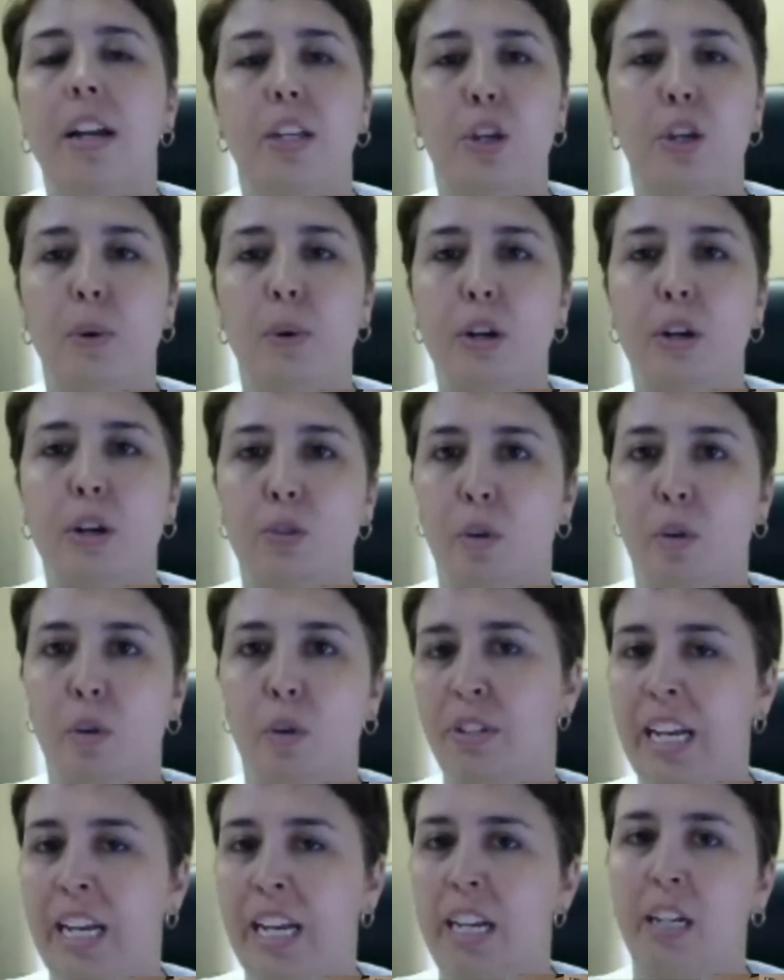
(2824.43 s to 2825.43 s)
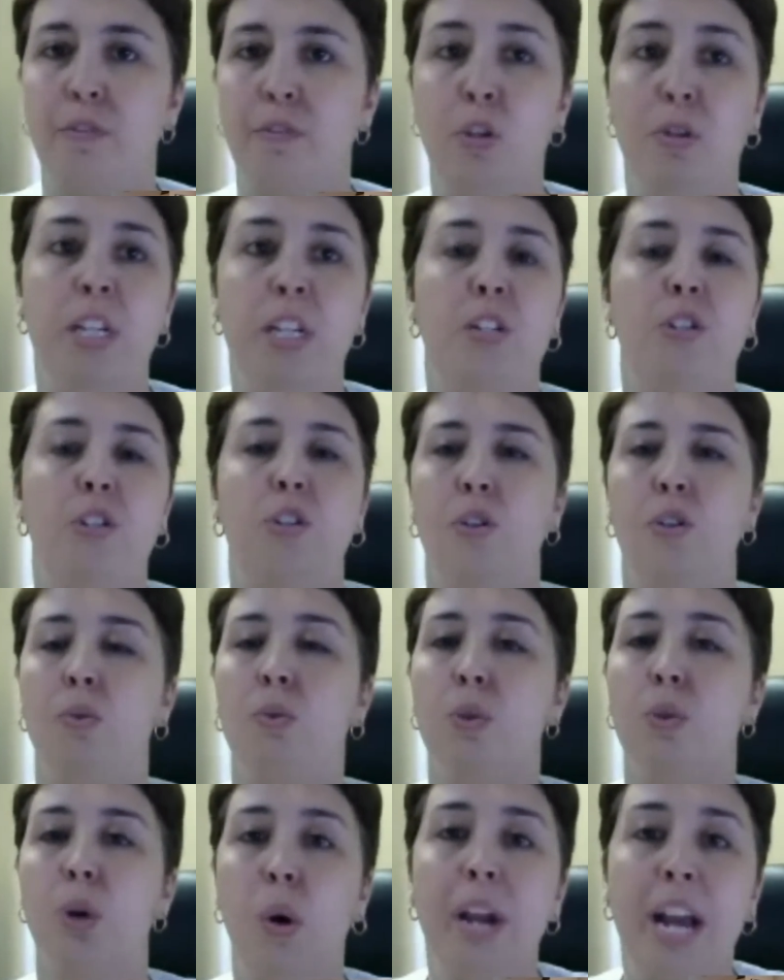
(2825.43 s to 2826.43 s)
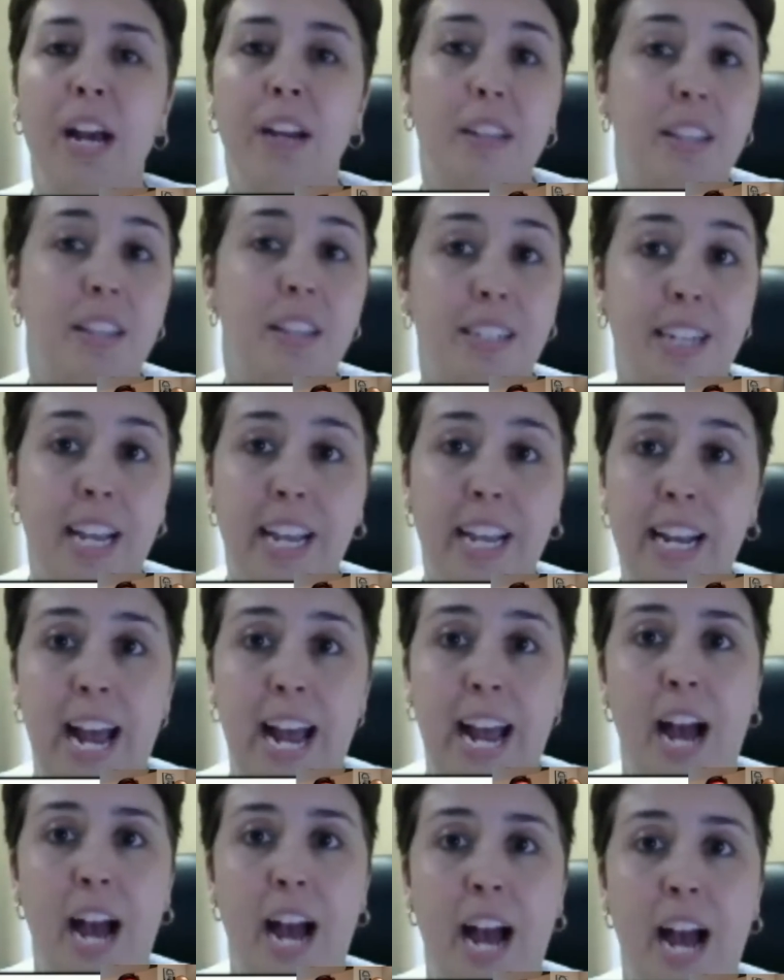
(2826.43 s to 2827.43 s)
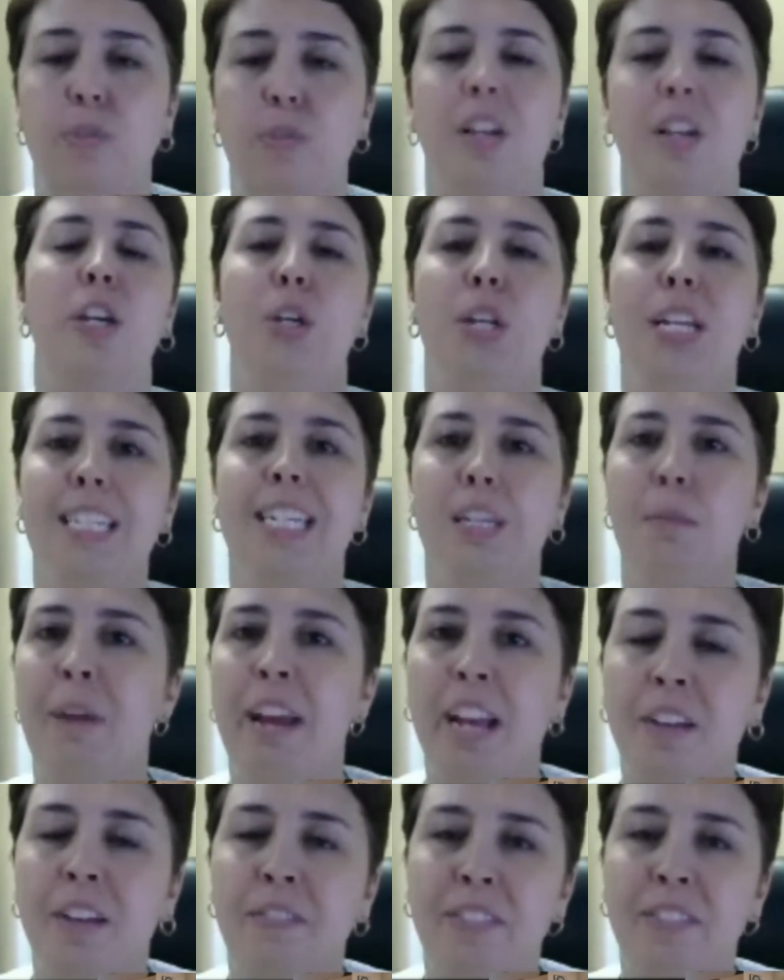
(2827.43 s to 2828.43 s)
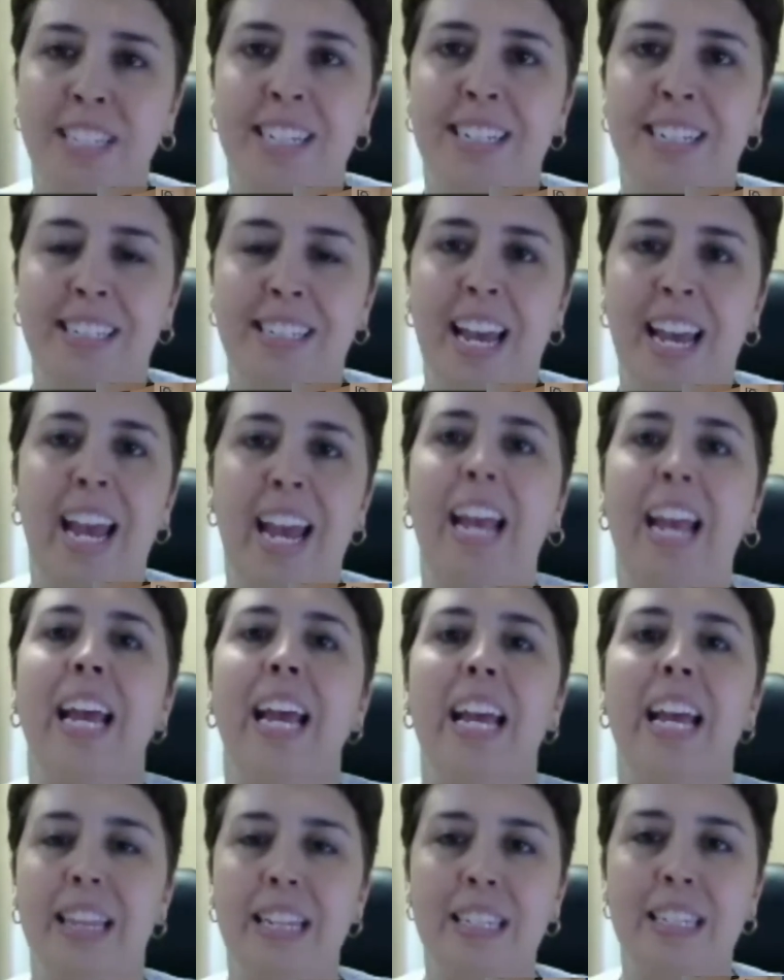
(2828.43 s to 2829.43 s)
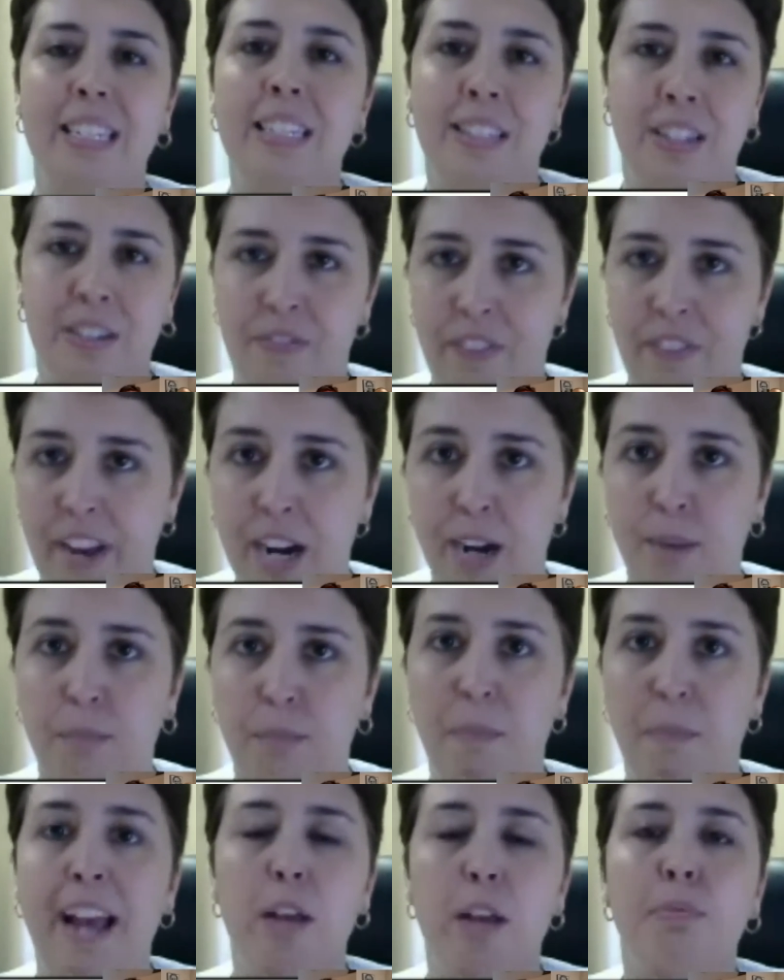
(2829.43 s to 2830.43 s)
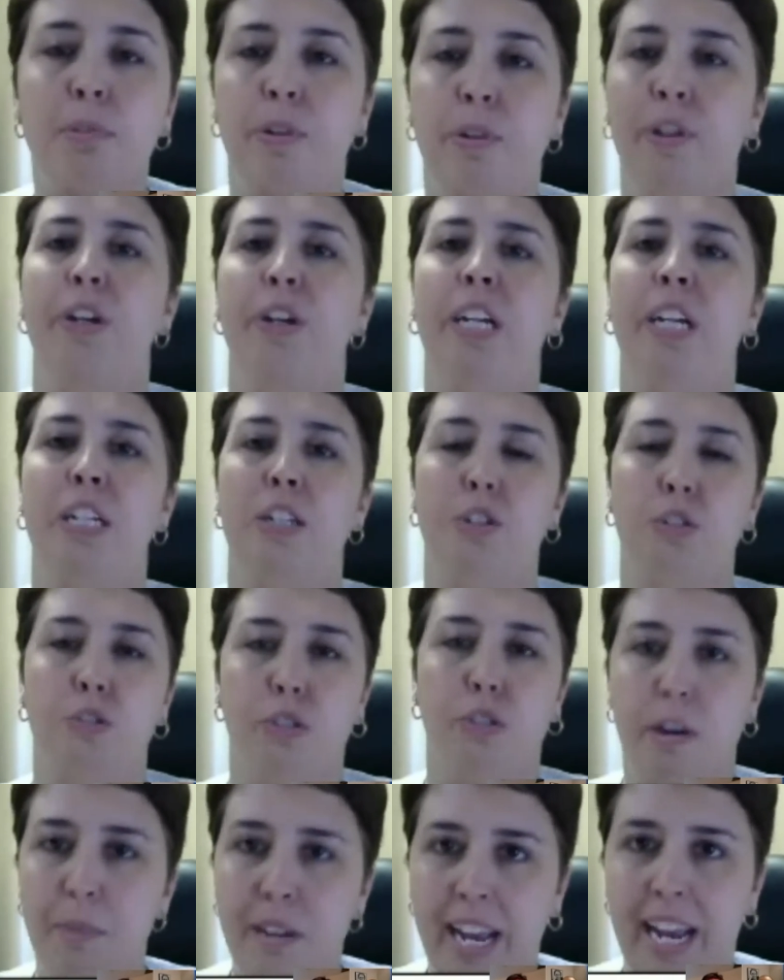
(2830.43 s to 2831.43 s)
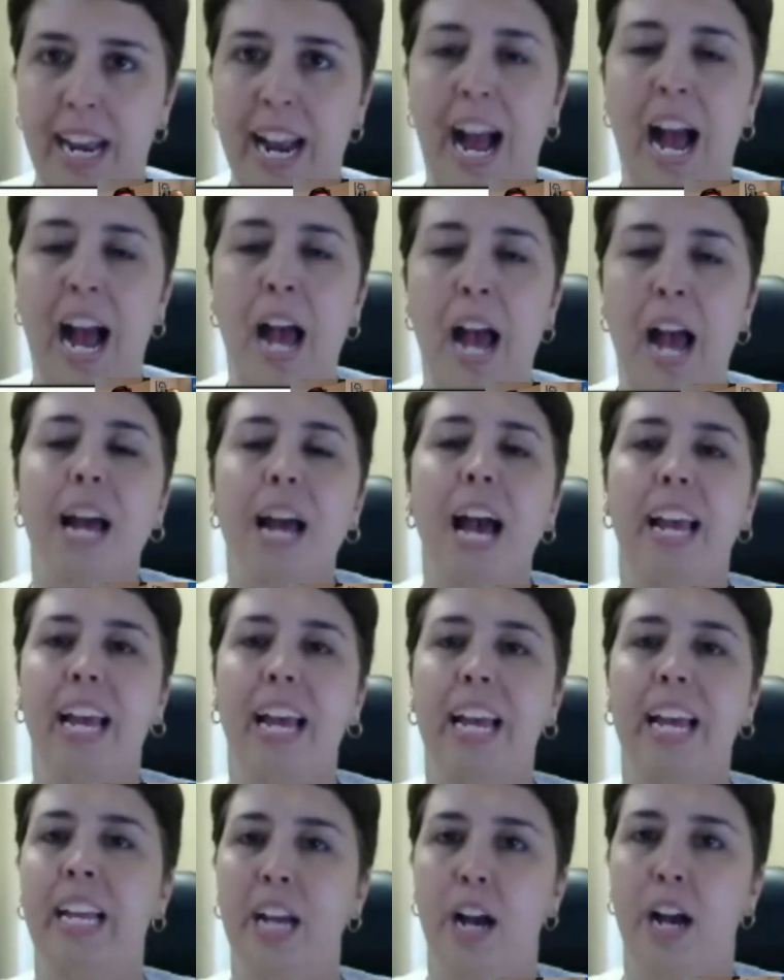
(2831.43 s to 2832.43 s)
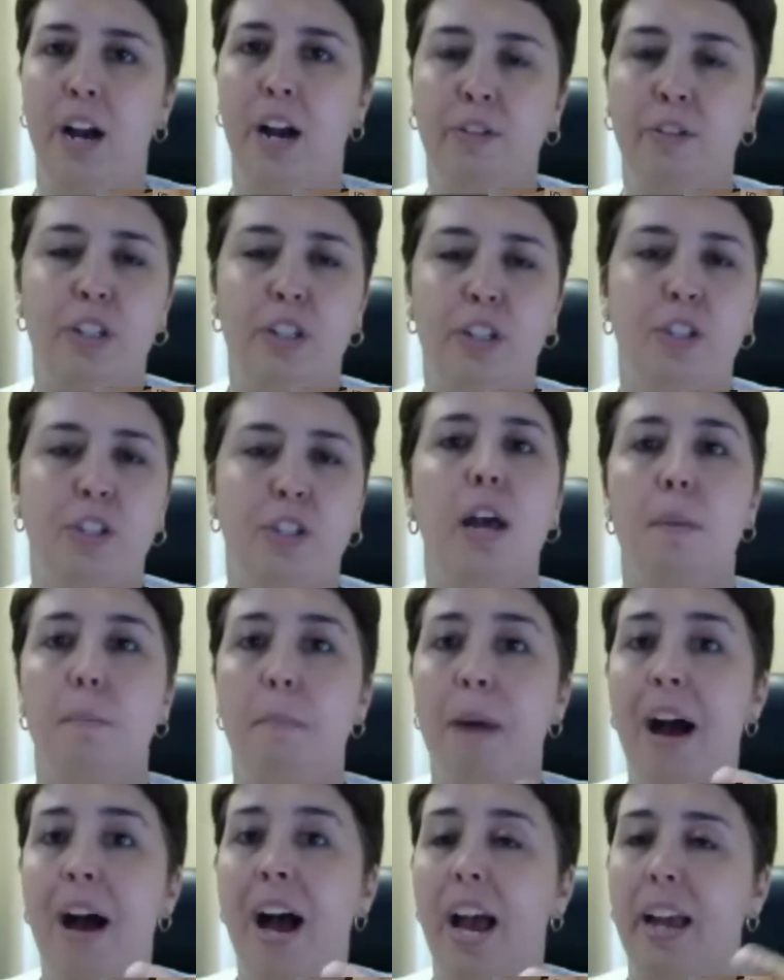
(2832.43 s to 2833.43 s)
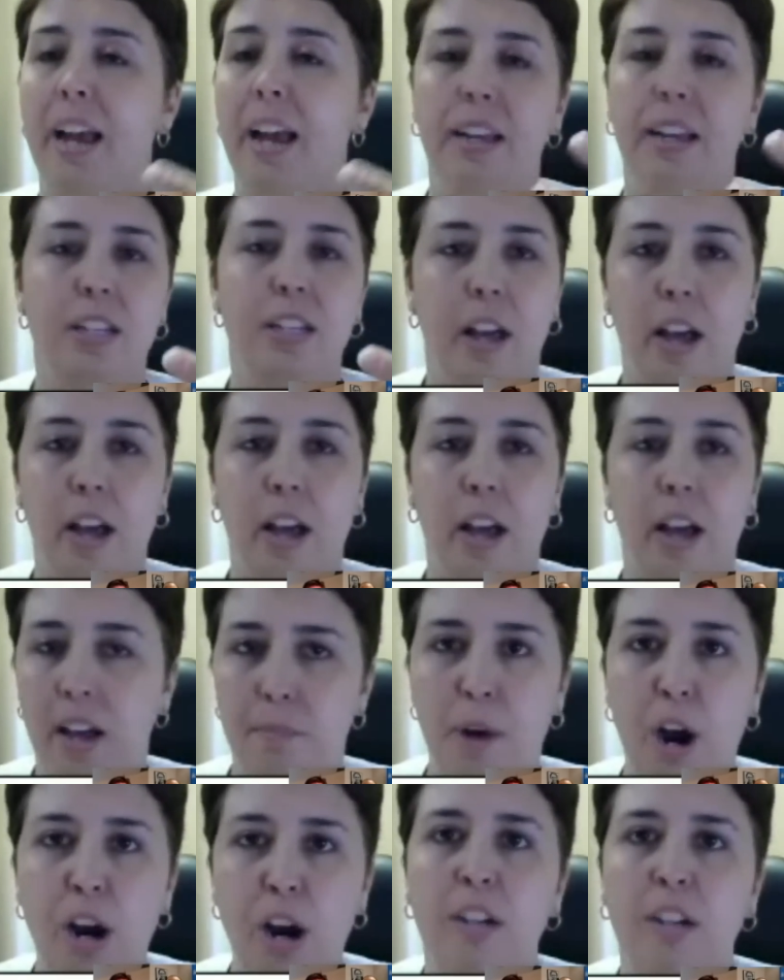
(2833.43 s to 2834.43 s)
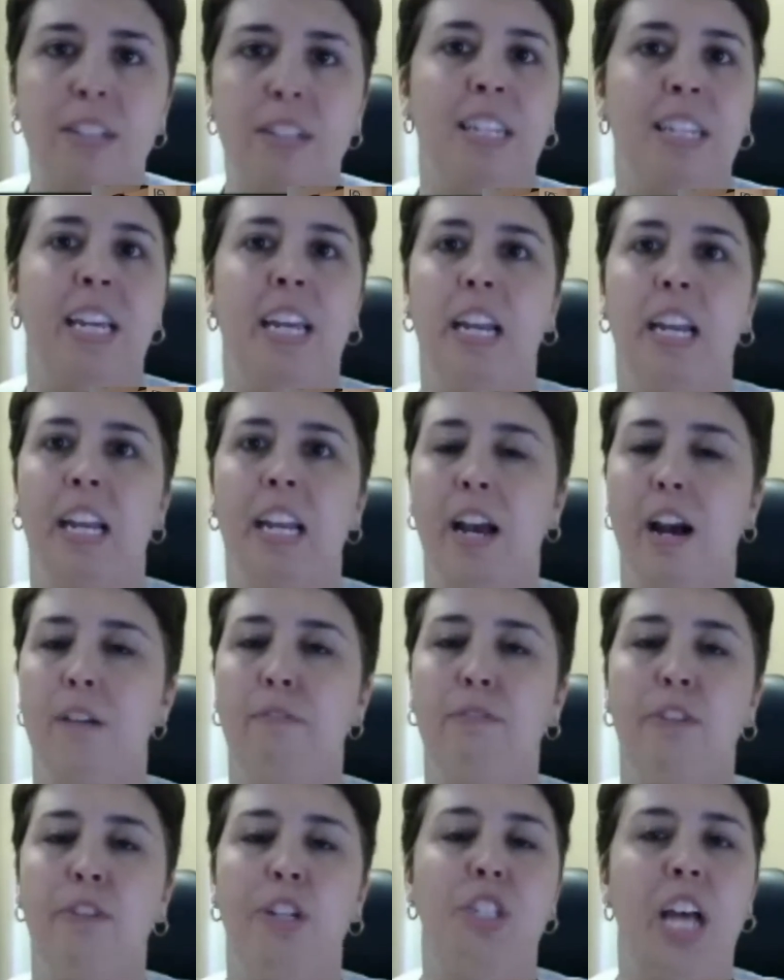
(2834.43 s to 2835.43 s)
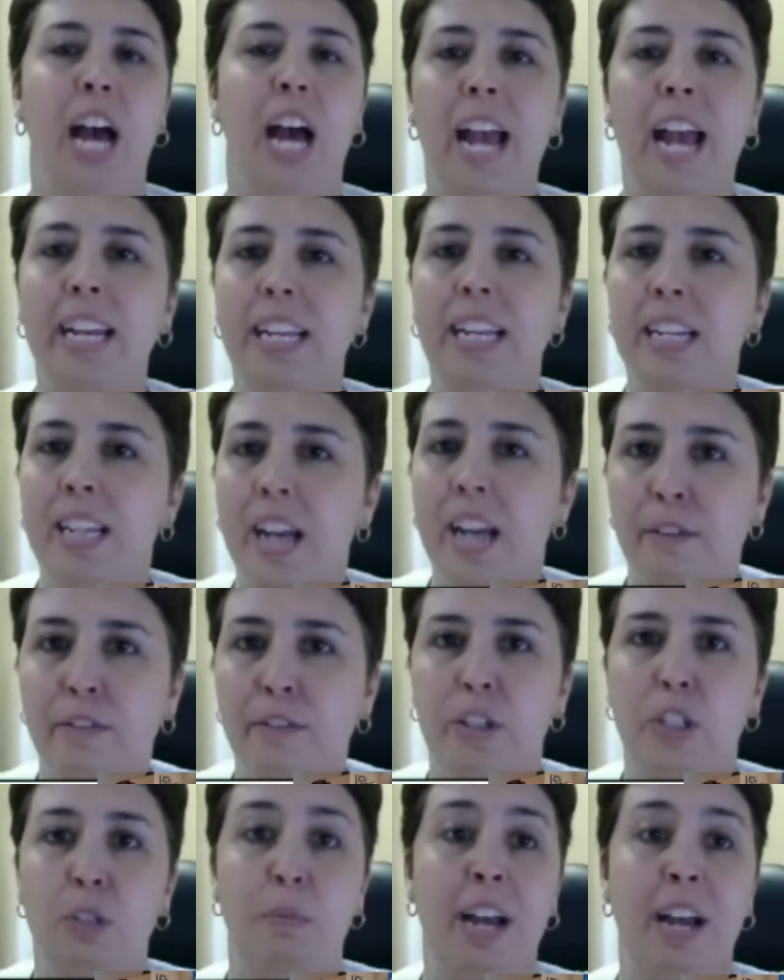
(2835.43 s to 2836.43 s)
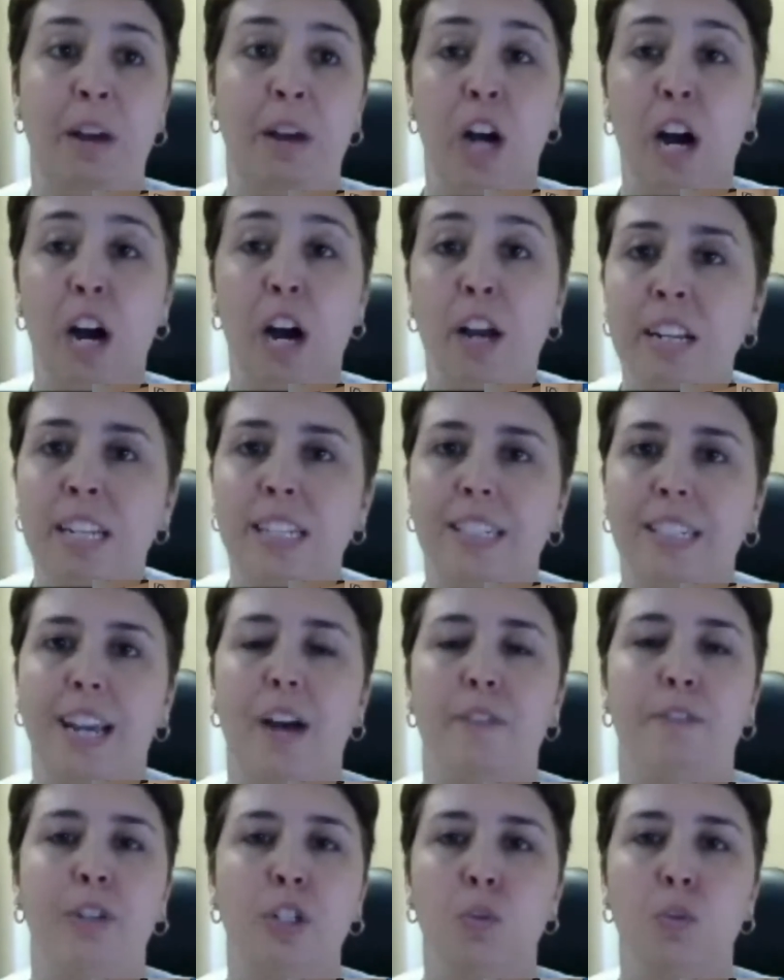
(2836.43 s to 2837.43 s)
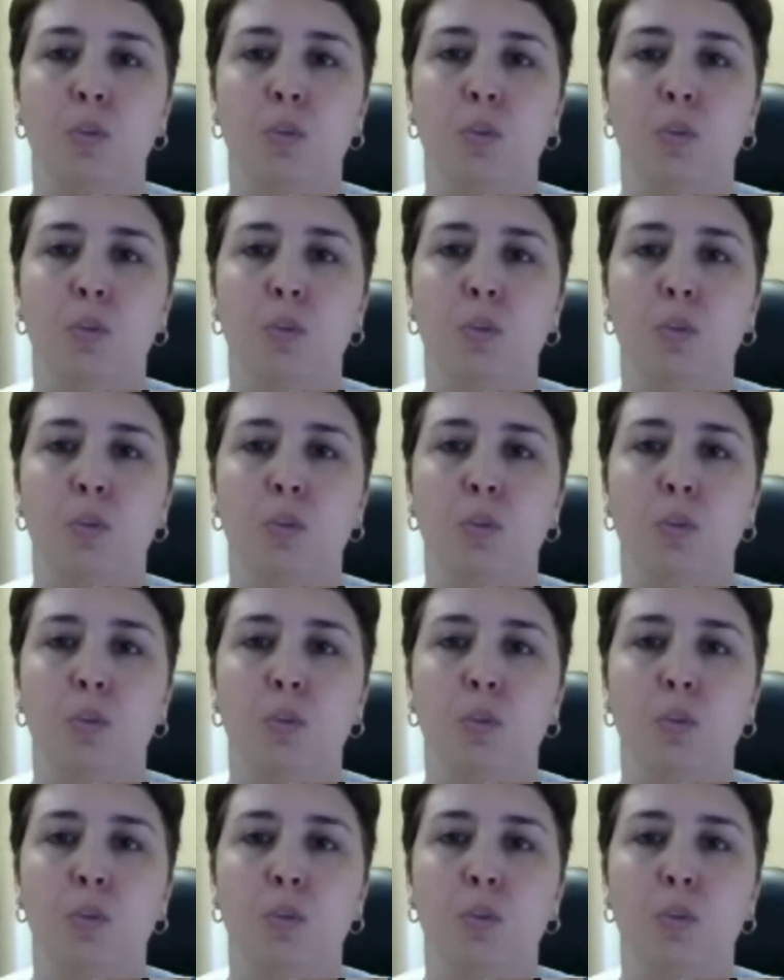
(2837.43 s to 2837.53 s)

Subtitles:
U.S. representative. You need to go down to the State House. You need to make a visit and say, this isn't fair. My employer can discriminate. I'm not getting coverage. My partner isn't getting coverage. I need coverage. My daughter needs coverage.